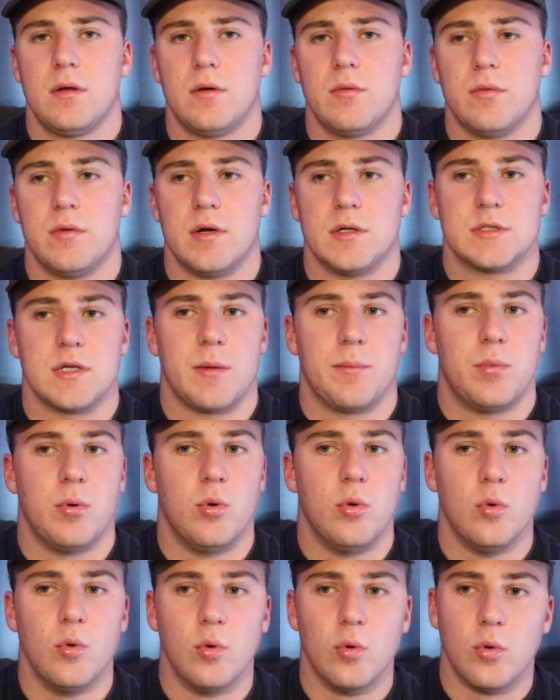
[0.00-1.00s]
When there's a
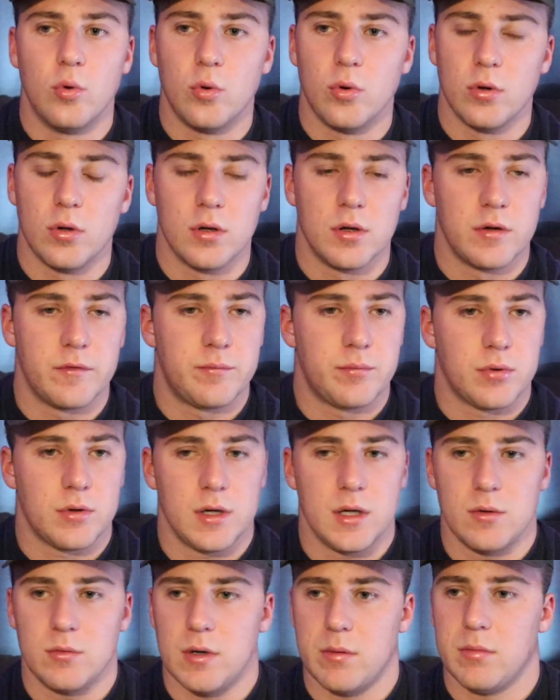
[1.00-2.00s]
pool of
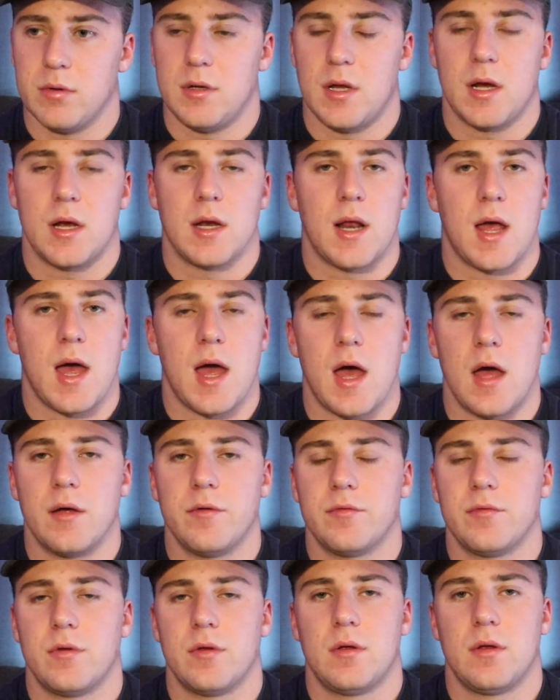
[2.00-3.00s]
pretty women they could
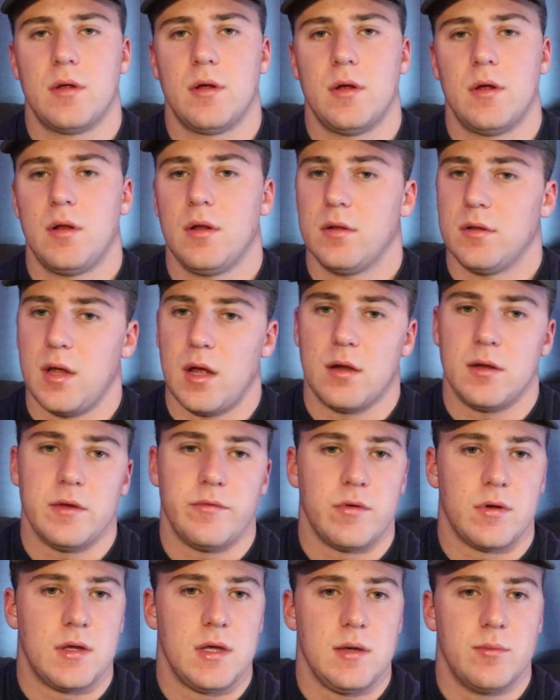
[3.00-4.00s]
have, they'll
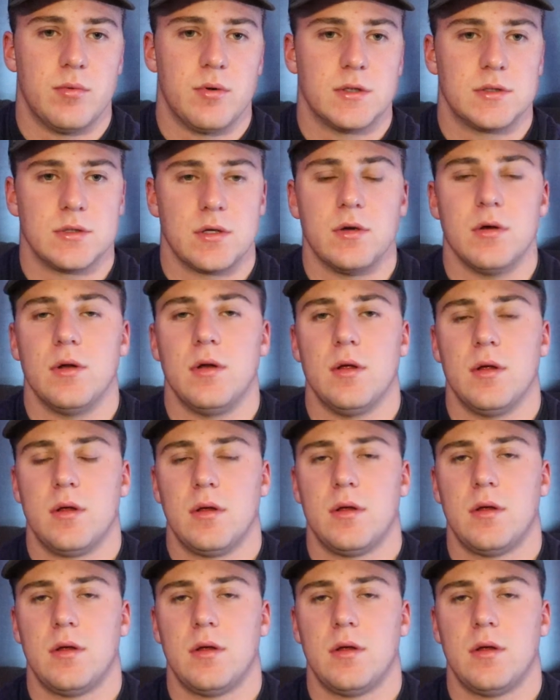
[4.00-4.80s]
even keep what's good.